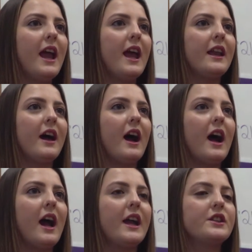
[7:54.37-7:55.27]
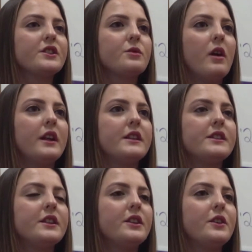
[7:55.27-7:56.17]
And I just wanted
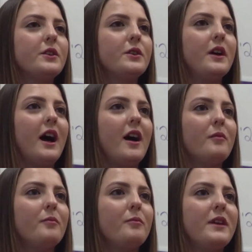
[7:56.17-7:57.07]
to um,